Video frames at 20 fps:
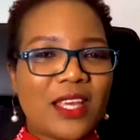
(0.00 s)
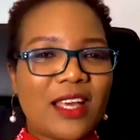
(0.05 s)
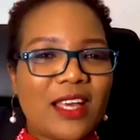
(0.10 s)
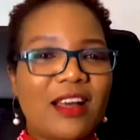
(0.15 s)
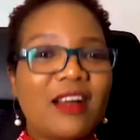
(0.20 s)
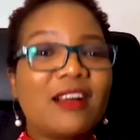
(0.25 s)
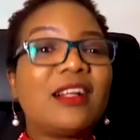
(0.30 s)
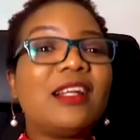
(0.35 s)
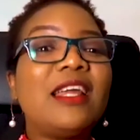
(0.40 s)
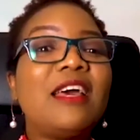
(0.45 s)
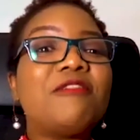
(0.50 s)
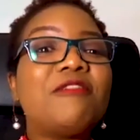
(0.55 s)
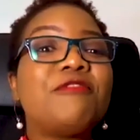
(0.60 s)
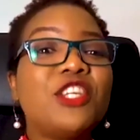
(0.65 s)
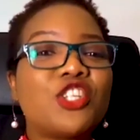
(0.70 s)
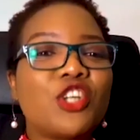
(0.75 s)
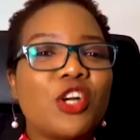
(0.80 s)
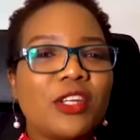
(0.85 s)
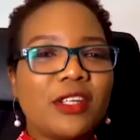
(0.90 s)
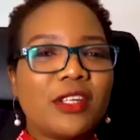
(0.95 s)
A clear
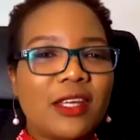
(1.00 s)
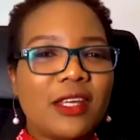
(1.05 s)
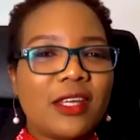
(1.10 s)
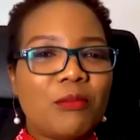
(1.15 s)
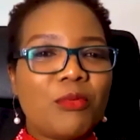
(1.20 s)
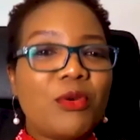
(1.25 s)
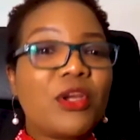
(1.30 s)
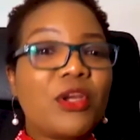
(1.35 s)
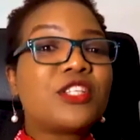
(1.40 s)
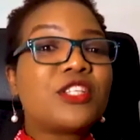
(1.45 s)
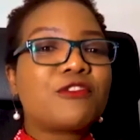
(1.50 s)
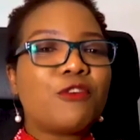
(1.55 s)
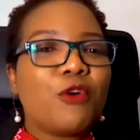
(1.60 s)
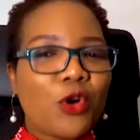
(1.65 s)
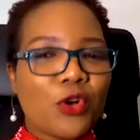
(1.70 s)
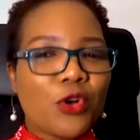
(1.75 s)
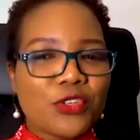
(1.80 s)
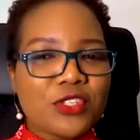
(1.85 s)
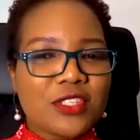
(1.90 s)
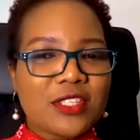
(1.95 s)
vision brings
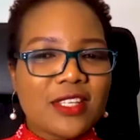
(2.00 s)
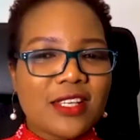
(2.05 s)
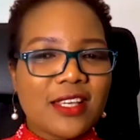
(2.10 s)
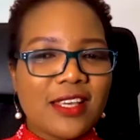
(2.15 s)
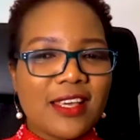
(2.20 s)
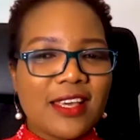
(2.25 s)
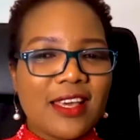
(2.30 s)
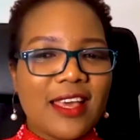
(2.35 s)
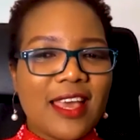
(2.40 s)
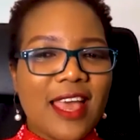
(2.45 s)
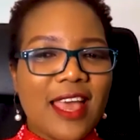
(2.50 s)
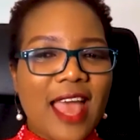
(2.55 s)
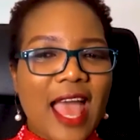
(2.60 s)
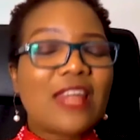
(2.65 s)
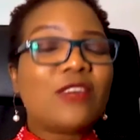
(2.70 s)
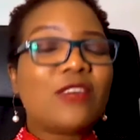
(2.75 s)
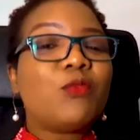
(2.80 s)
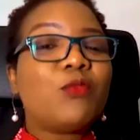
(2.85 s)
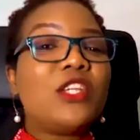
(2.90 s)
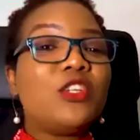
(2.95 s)
focus.
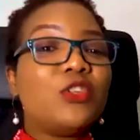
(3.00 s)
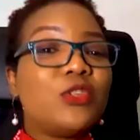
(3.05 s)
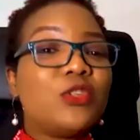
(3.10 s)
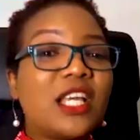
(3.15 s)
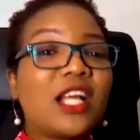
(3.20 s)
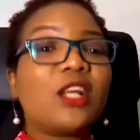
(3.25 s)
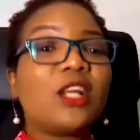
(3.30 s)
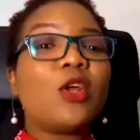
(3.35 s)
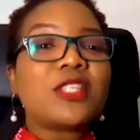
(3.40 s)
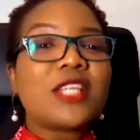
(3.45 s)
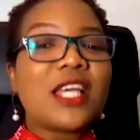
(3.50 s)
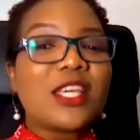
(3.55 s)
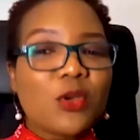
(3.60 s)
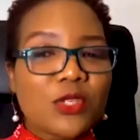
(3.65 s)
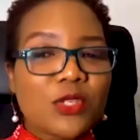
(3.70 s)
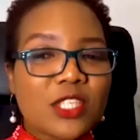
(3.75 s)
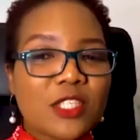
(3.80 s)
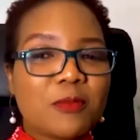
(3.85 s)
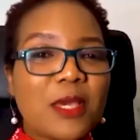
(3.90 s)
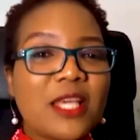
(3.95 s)
And when you declutter your
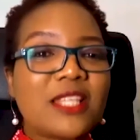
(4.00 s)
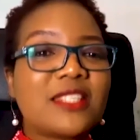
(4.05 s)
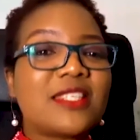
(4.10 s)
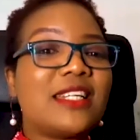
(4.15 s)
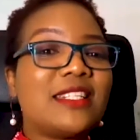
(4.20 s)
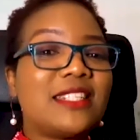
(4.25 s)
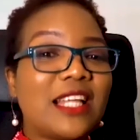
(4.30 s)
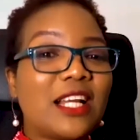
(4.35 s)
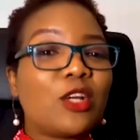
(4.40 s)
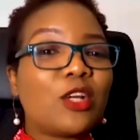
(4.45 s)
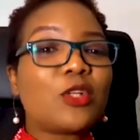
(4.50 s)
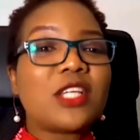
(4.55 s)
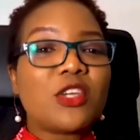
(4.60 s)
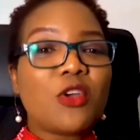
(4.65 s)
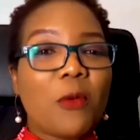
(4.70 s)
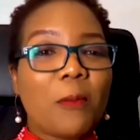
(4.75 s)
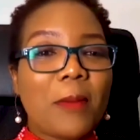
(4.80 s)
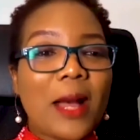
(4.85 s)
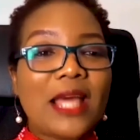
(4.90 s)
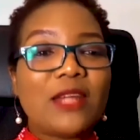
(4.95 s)
space and declutter
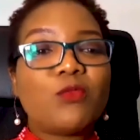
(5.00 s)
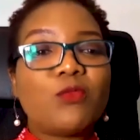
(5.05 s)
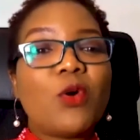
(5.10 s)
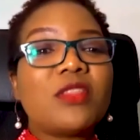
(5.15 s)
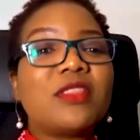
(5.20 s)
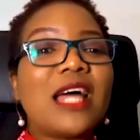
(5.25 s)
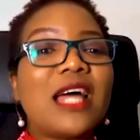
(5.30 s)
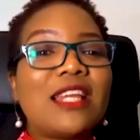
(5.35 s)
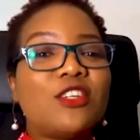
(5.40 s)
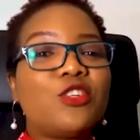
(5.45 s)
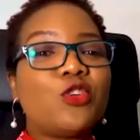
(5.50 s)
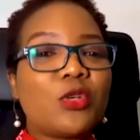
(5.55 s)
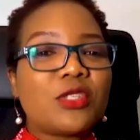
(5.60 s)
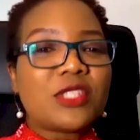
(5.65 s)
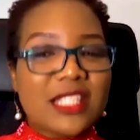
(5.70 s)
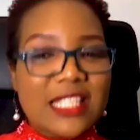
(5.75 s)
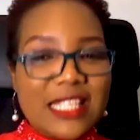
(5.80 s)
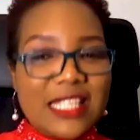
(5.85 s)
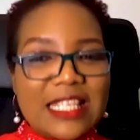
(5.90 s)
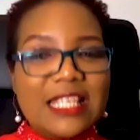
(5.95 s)
your mind, what that does
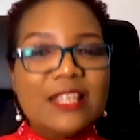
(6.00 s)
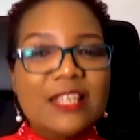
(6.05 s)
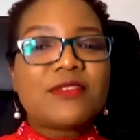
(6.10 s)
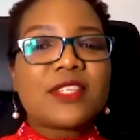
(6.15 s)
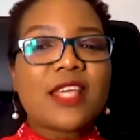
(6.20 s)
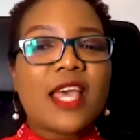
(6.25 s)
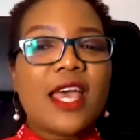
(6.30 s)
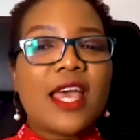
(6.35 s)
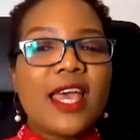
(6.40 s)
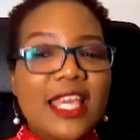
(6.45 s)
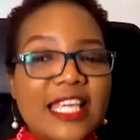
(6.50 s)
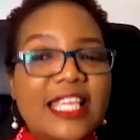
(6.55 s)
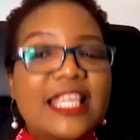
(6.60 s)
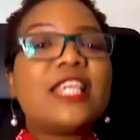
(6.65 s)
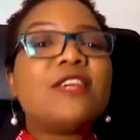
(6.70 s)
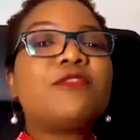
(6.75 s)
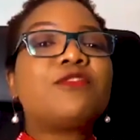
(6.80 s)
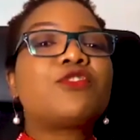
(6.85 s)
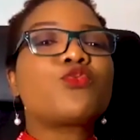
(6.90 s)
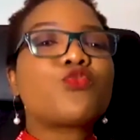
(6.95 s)
is it
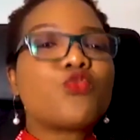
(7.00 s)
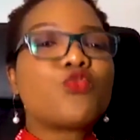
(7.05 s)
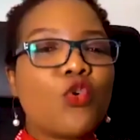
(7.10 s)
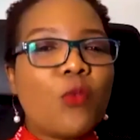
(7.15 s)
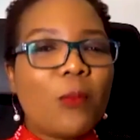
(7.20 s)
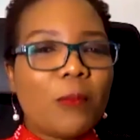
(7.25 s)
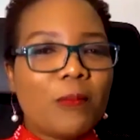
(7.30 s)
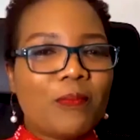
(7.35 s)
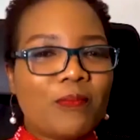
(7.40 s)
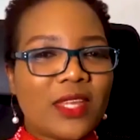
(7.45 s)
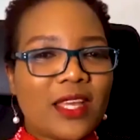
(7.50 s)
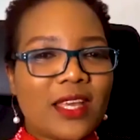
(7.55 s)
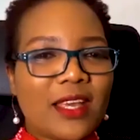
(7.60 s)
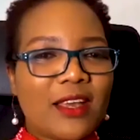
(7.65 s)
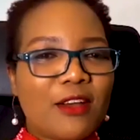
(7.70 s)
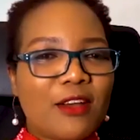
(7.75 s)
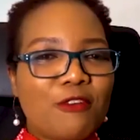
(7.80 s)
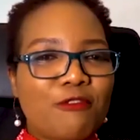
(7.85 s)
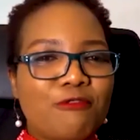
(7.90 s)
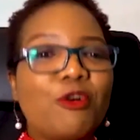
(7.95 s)
gives room
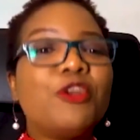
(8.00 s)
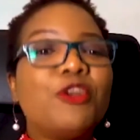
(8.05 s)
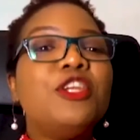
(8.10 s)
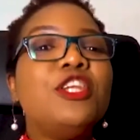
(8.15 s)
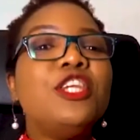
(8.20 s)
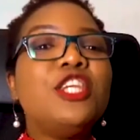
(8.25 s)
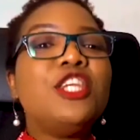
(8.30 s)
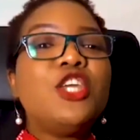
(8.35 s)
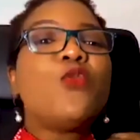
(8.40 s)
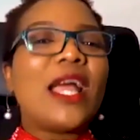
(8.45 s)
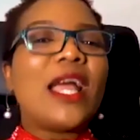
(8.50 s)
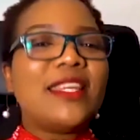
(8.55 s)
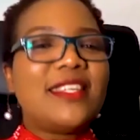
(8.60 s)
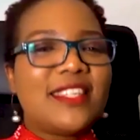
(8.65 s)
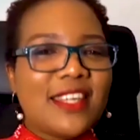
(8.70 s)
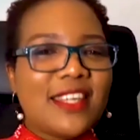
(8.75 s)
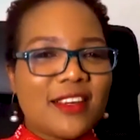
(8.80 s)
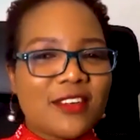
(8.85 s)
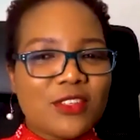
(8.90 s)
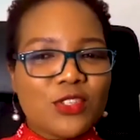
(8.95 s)
for new
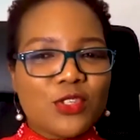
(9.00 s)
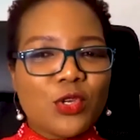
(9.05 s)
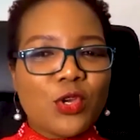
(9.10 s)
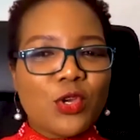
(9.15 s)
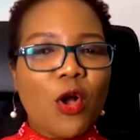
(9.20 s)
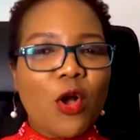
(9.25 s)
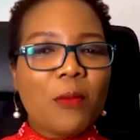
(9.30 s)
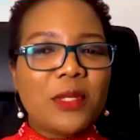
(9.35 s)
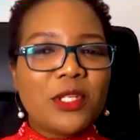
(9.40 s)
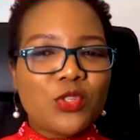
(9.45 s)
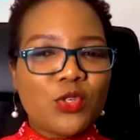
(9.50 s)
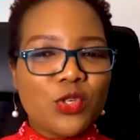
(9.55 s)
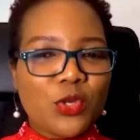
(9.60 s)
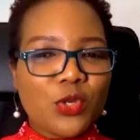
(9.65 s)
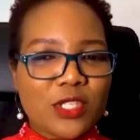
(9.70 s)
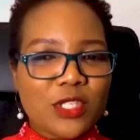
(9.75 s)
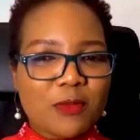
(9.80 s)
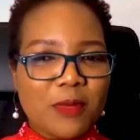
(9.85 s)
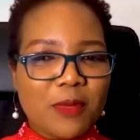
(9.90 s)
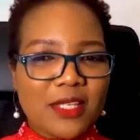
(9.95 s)
ideas to come into your
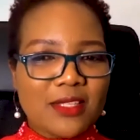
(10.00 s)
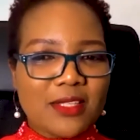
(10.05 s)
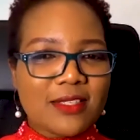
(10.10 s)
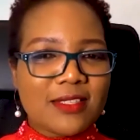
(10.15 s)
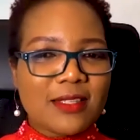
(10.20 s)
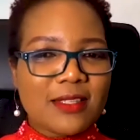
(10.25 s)
space.